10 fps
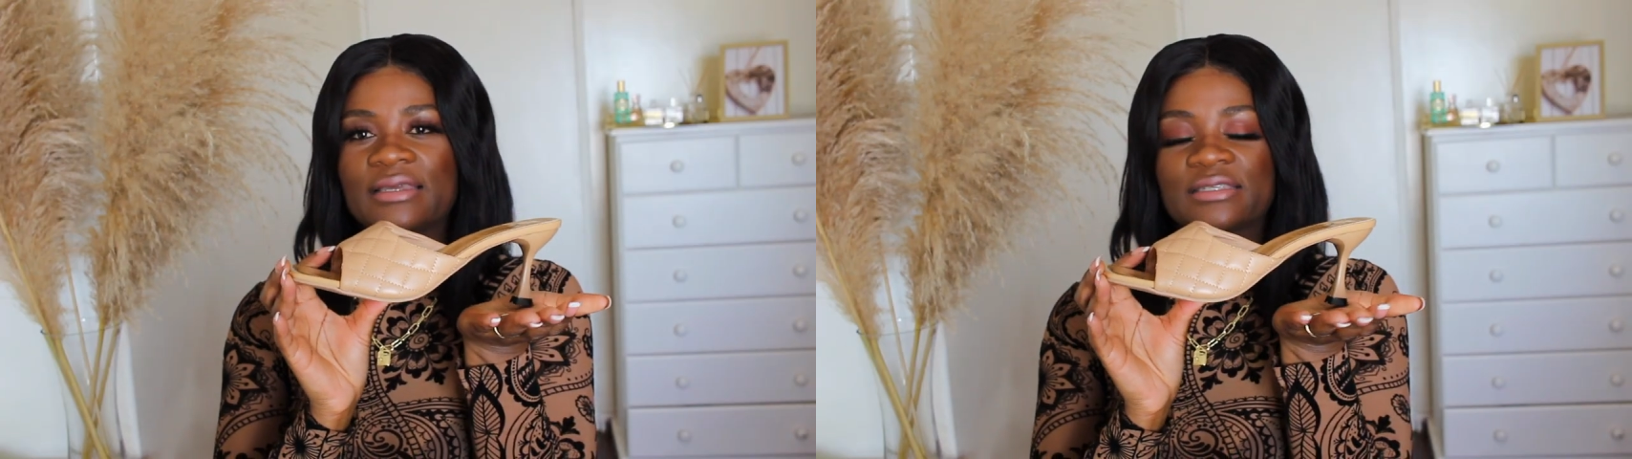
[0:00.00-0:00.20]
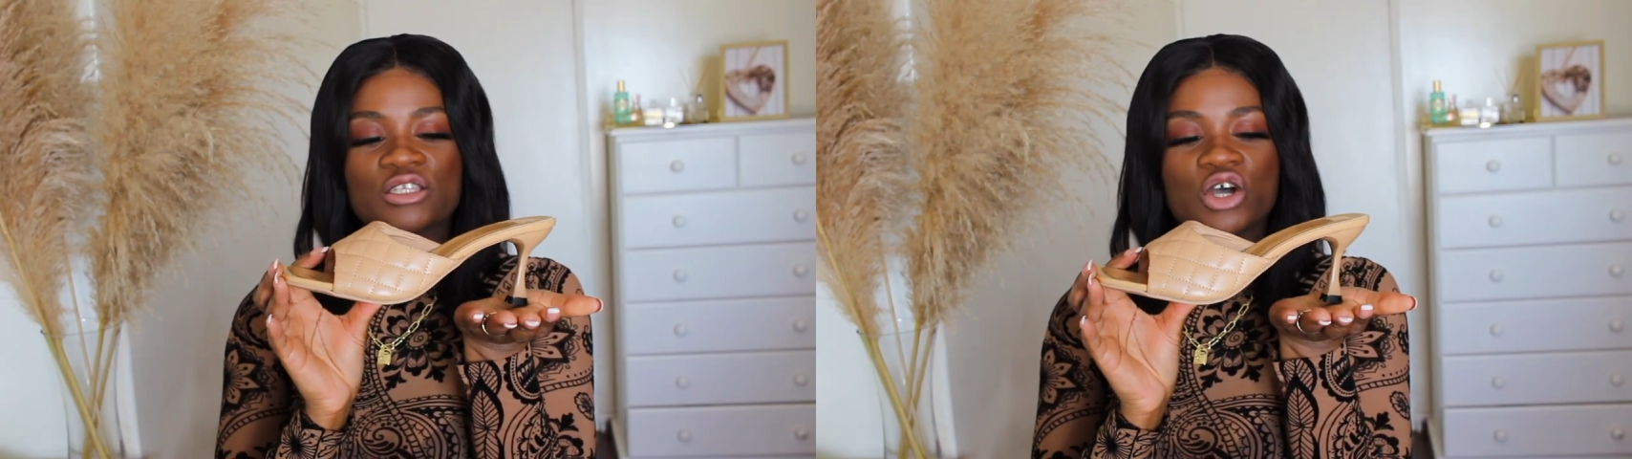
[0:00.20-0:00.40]

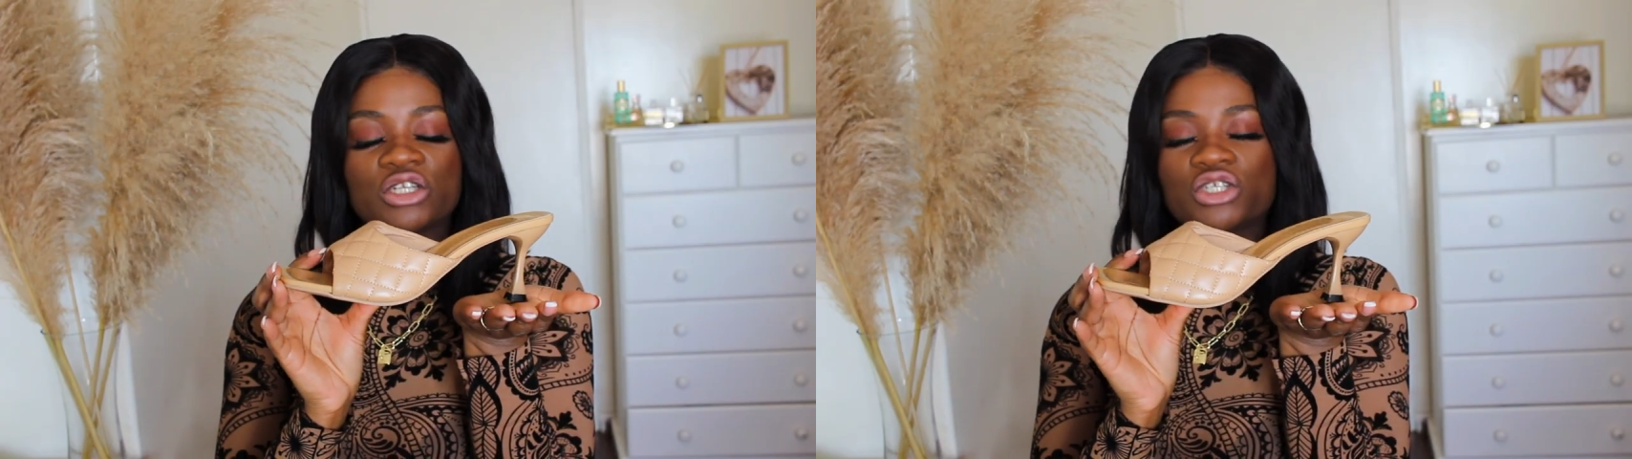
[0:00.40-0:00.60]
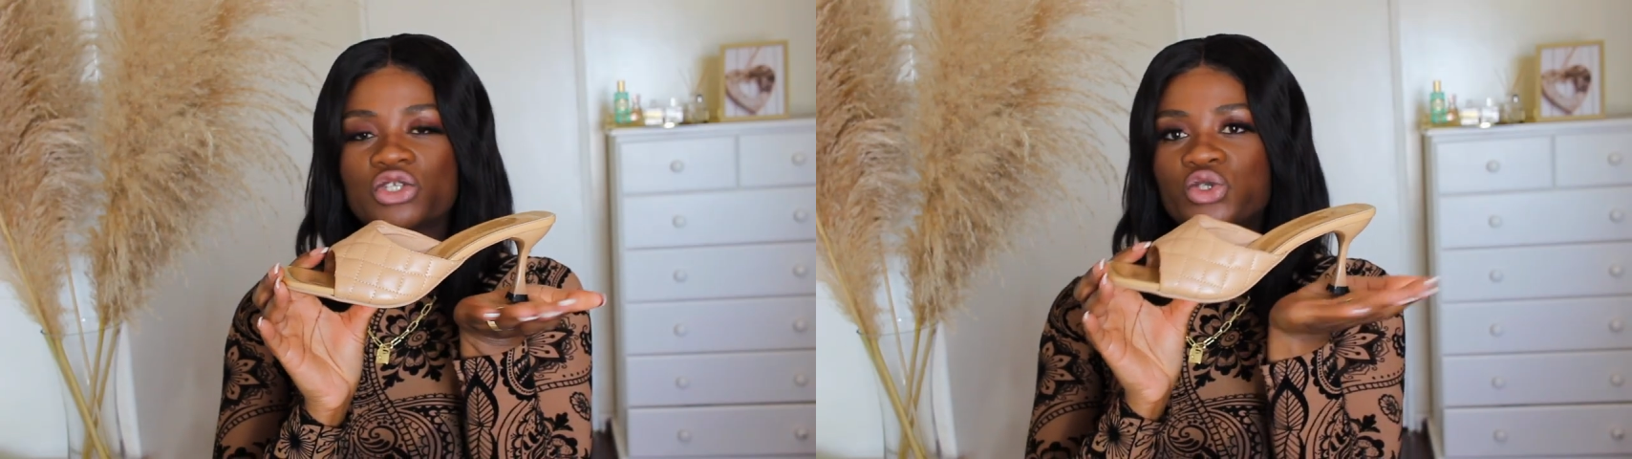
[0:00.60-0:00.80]
is
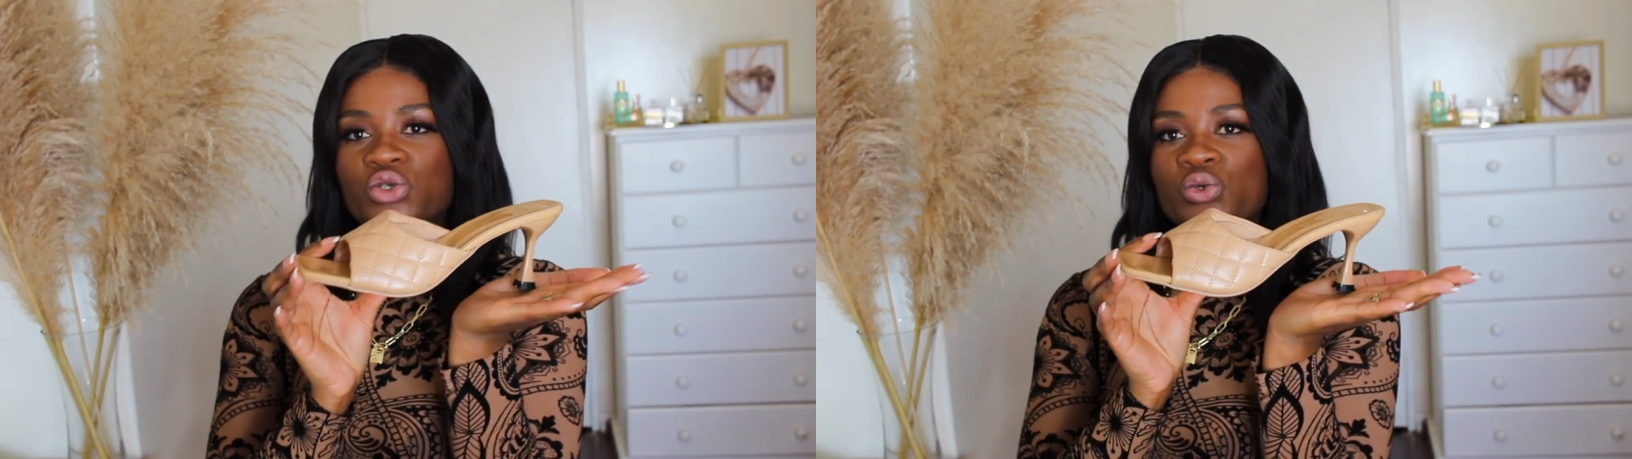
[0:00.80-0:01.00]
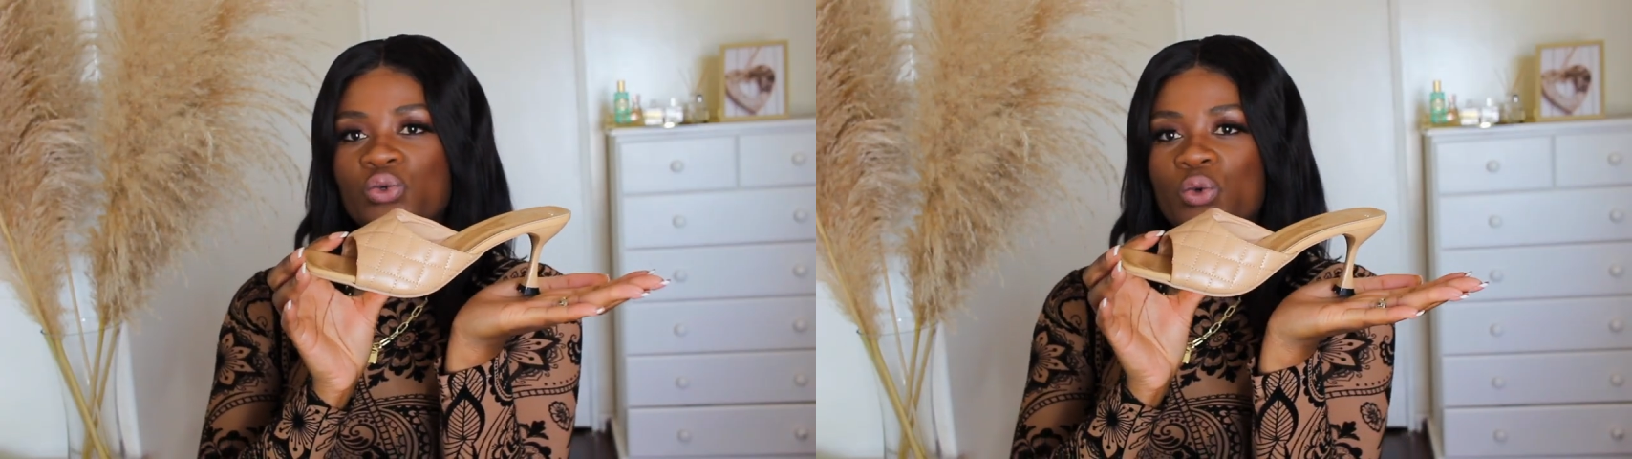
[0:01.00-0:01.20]
not
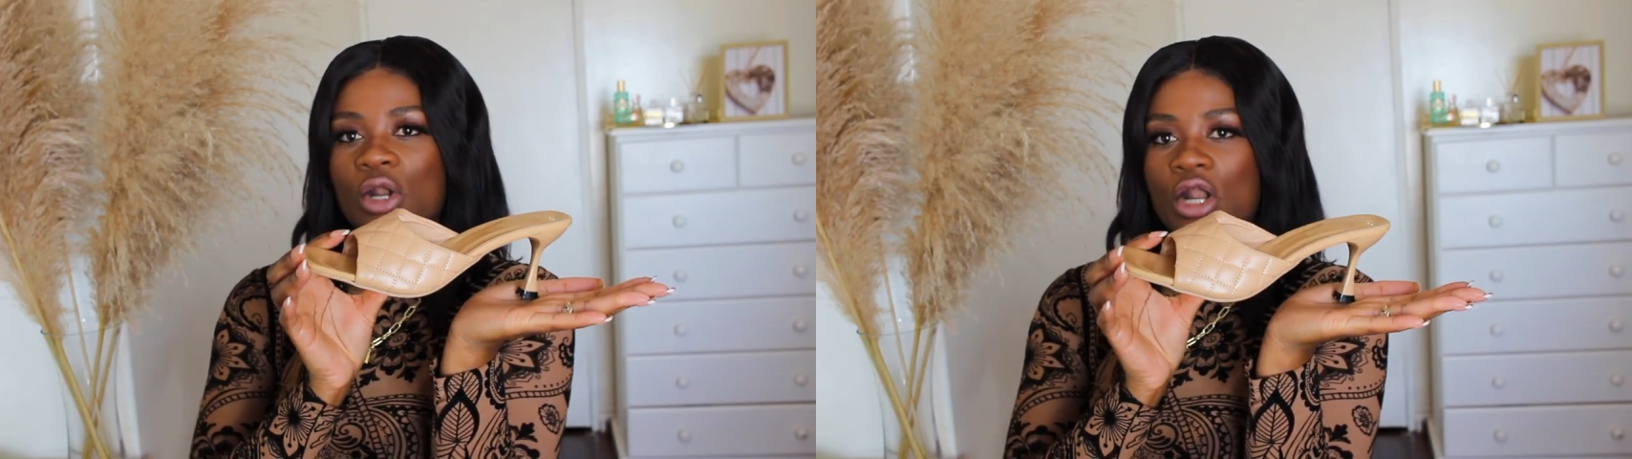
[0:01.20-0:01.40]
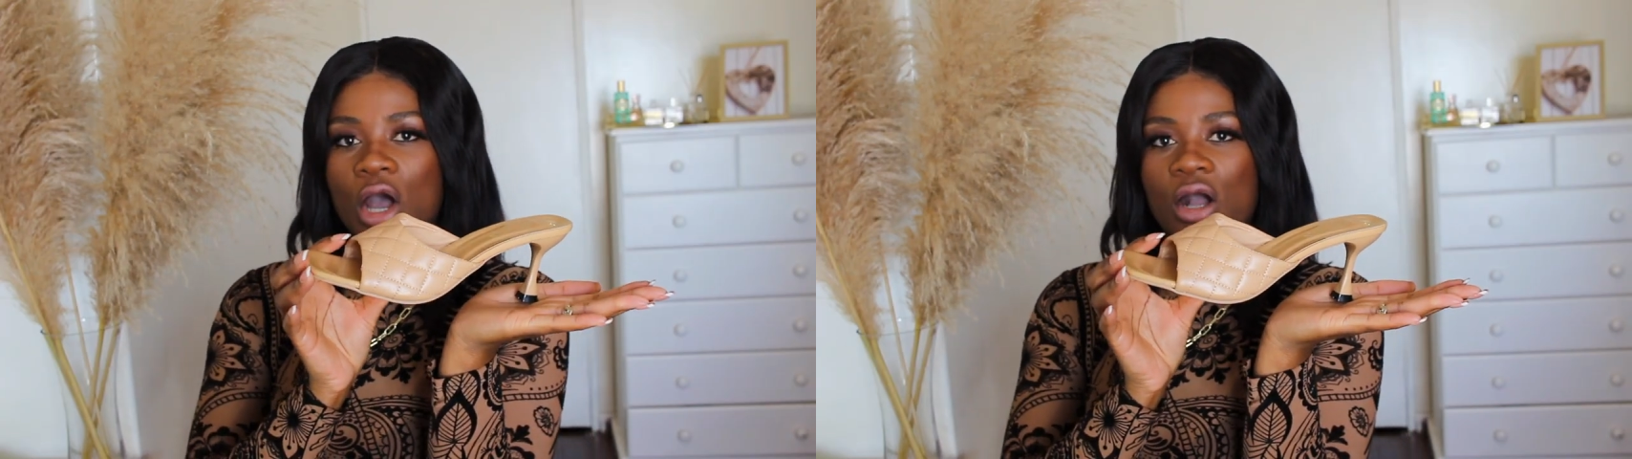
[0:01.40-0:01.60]
too
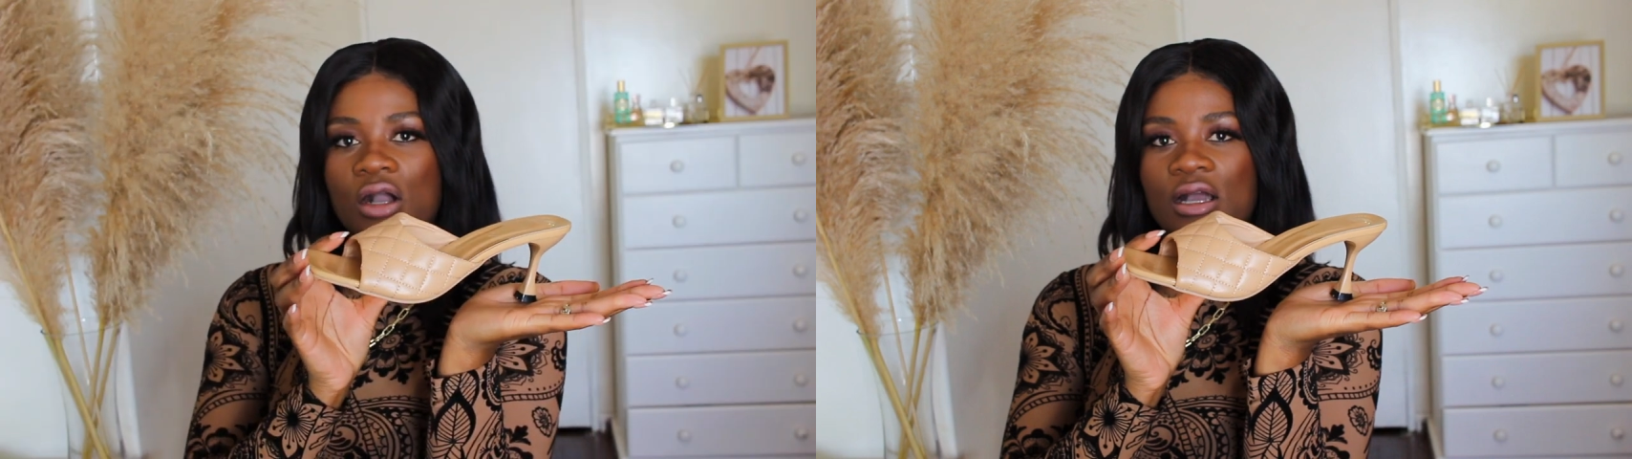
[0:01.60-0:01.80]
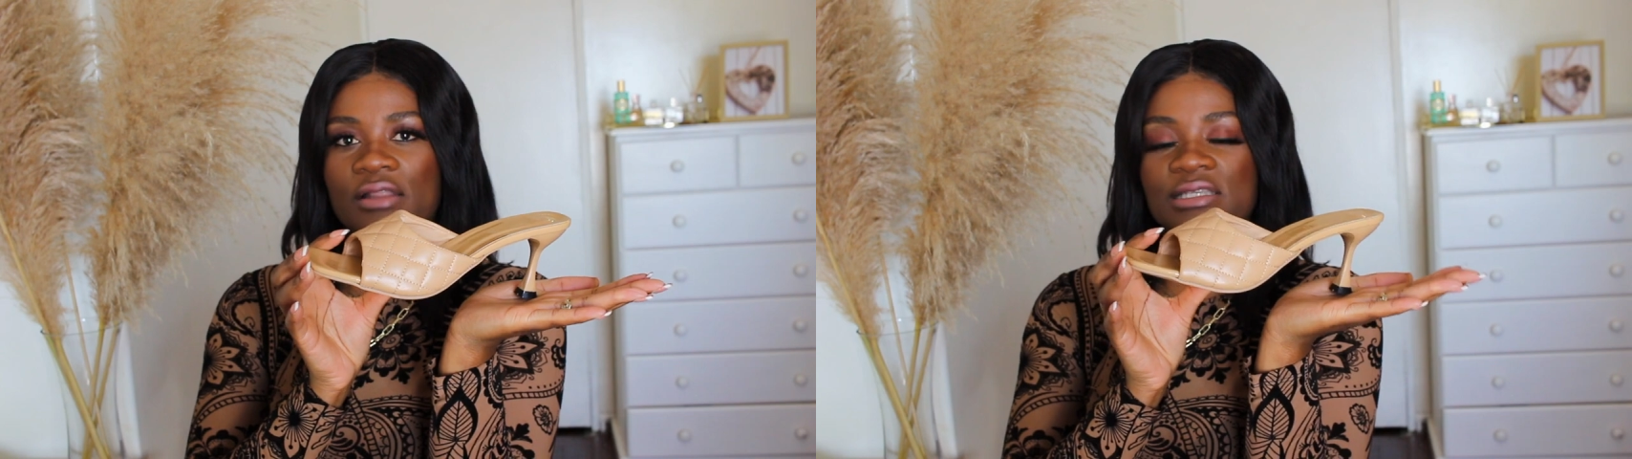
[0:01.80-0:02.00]
long.